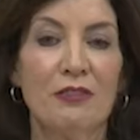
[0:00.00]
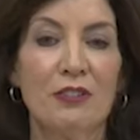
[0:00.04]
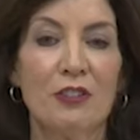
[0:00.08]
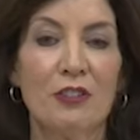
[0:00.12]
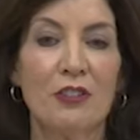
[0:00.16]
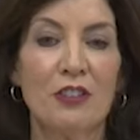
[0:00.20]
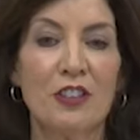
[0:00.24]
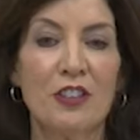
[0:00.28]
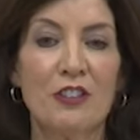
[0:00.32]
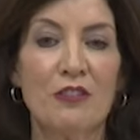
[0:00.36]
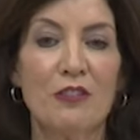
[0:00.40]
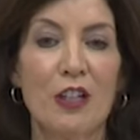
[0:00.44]

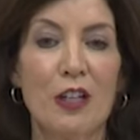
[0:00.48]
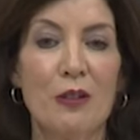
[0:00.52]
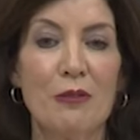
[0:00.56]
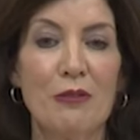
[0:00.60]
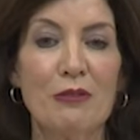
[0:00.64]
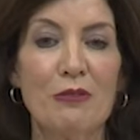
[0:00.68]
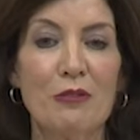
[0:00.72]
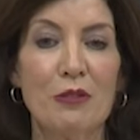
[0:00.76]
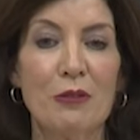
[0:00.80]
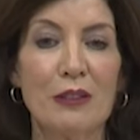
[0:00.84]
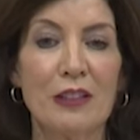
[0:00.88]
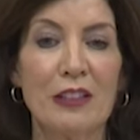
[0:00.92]
first of all,
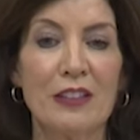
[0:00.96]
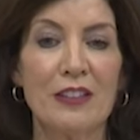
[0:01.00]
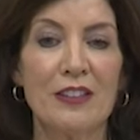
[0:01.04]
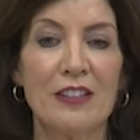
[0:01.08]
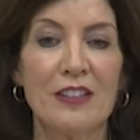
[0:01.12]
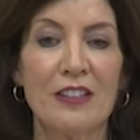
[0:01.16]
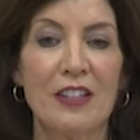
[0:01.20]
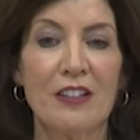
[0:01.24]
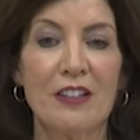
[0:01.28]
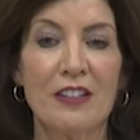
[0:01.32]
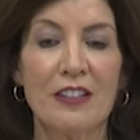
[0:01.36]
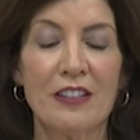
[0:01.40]
before we get
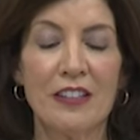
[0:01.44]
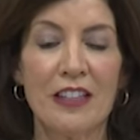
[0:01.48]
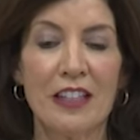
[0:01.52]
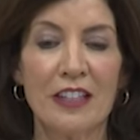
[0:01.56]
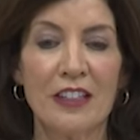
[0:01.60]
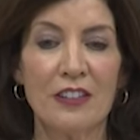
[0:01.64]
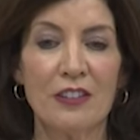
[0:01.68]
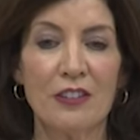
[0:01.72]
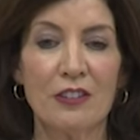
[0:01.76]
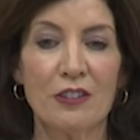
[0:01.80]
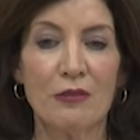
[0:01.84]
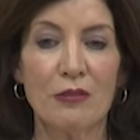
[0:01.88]
started
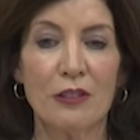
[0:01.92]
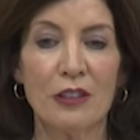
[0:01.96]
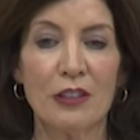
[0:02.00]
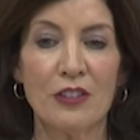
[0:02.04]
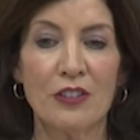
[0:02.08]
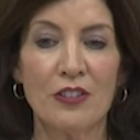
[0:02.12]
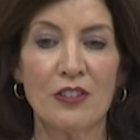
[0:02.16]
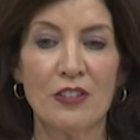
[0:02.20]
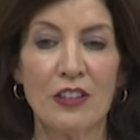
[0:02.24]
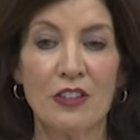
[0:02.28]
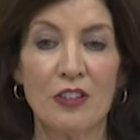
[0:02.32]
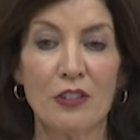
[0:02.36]
taking your
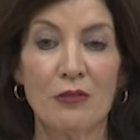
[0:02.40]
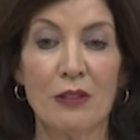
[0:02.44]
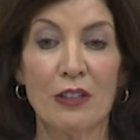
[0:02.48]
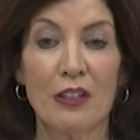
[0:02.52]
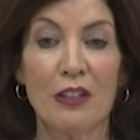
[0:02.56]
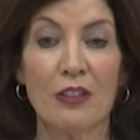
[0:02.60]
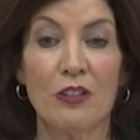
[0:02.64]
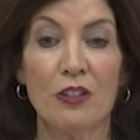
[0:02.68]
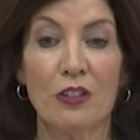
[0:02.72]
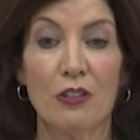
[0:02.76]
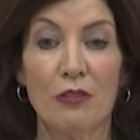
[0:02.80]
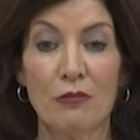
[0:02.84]
questions, I do want
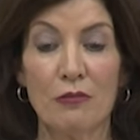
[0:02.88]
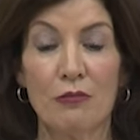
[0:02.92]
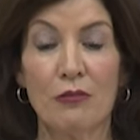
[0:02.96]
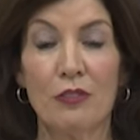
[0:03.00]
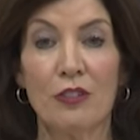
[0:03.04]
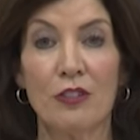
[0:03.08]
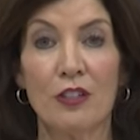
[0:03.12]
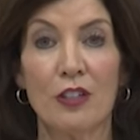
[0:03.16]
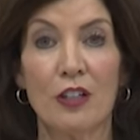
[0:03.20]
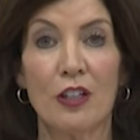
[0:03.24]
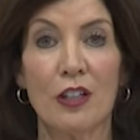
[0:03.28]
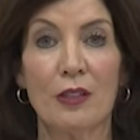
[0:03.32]
to know we're
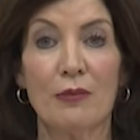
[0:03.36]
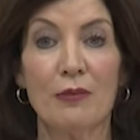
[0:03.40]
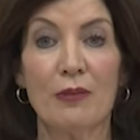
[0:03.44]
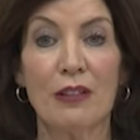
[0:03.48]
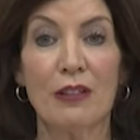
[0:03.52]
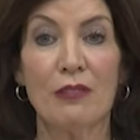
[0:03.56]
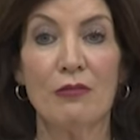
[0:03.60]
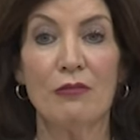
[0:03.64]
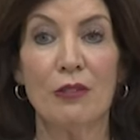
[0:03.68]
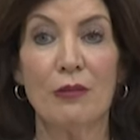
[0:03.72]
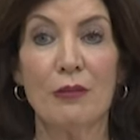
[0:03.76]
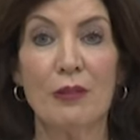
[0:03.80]
talking
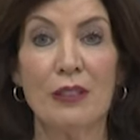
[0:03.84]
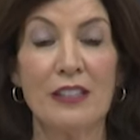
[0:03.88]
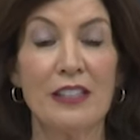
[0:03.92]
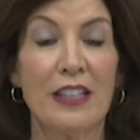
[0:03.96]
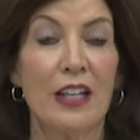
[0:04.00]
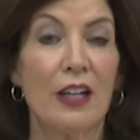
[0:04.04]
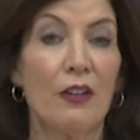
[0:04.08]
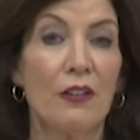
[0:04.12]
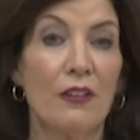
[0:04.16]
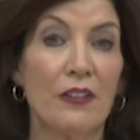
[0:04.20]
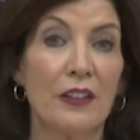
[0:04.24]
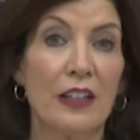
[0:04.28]
about women's
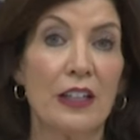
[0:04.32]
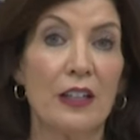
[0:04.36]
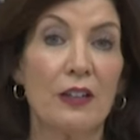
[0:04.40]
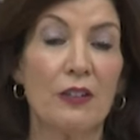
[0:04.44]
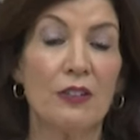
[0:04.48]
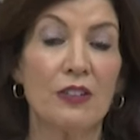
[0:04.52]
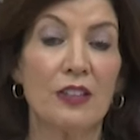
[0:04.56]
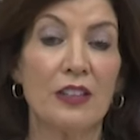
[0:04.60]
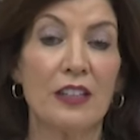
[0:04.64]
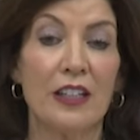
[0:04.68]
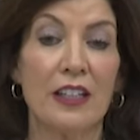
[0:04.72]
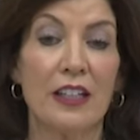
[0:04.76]
health care
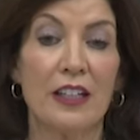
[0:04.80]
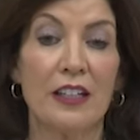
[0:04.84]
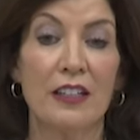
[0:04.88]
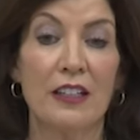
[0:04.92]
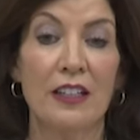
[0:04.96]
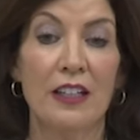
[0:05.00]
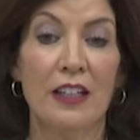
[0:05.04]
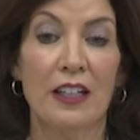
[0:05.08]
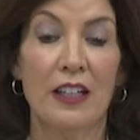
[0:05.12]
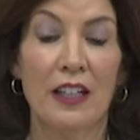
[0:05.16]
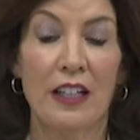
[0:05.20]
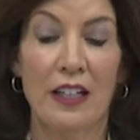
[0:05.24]
today,
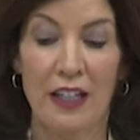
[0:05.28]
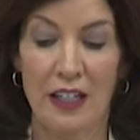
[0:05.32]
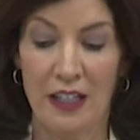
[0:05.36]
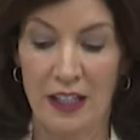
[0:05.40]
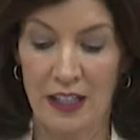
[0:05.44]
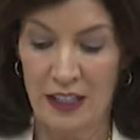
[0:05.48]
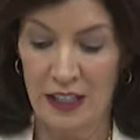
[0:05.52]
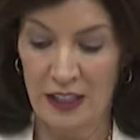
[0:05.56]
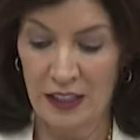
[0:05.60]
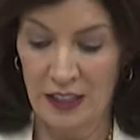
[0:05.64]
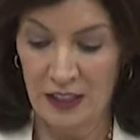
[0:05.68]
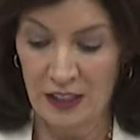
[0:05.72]

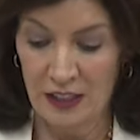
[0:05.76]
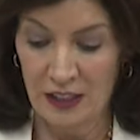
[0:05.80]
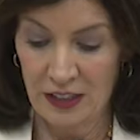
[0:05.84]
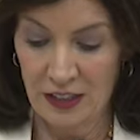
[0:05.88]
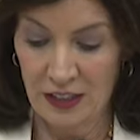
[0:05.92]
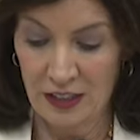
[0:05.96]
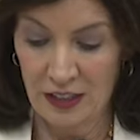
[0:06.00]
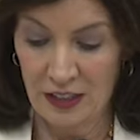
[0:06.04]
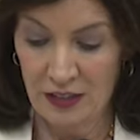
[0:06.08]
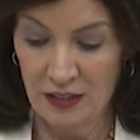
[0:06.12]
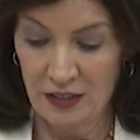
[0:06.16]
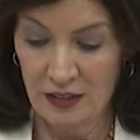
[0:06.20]
and
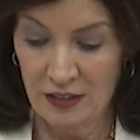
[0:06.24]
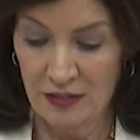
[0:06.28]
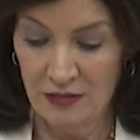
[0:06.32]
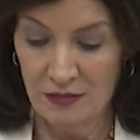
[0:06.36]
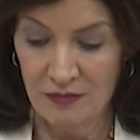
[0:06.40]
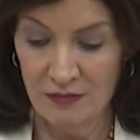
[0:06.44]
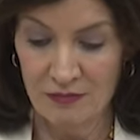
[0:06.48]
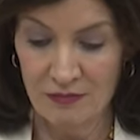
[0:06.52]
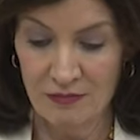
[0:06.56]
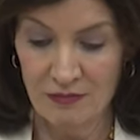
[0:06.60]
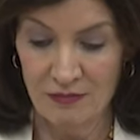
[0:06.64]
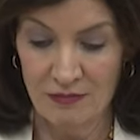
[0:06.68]
uh,
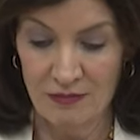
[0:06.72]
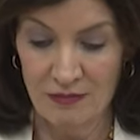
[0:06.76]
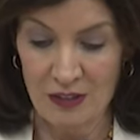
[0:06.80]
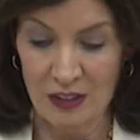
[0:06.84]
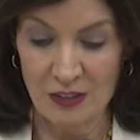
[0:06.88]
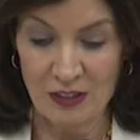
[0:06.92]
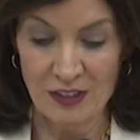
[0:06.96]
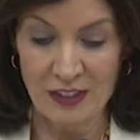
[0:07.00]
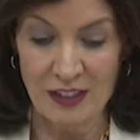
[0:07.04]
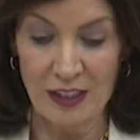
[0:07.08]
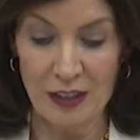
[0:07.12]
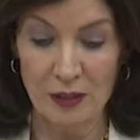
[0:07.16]

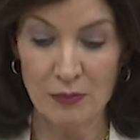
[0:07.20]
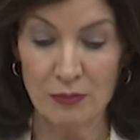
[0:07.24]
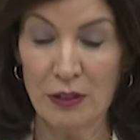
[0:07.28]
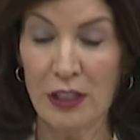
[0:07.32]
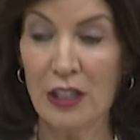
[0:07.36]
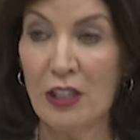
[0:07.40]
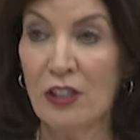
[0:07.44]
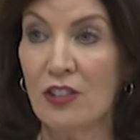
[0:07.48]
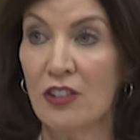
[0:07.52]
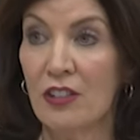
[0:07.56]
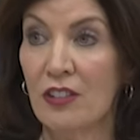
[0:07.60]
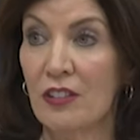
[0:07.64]
our
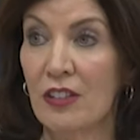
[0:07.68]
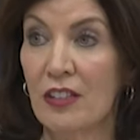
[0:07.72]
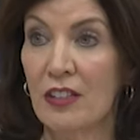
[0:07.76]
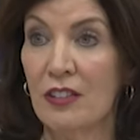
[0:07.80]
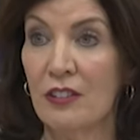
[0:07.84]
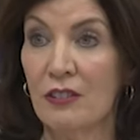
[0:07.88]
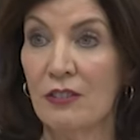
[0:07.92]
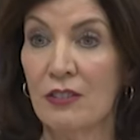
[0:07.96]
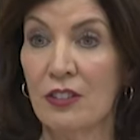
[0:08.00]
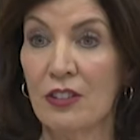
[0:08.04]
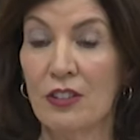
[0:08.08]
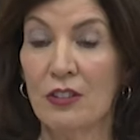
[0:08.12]
celebration
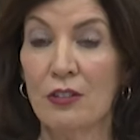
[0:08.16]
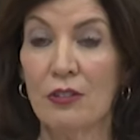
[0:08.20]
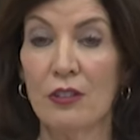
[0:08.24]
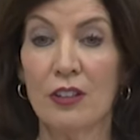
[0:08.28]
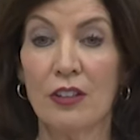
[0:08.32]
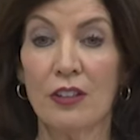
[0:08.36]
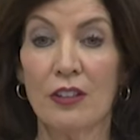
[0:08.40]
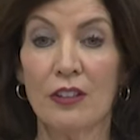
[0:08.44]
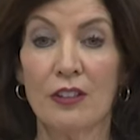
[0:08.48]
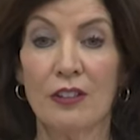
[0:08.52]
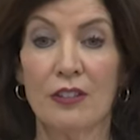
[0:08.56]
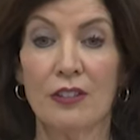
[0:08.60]
here in New
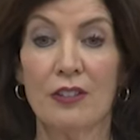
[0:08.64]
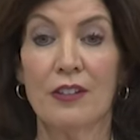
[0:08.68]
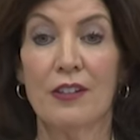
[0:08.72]
York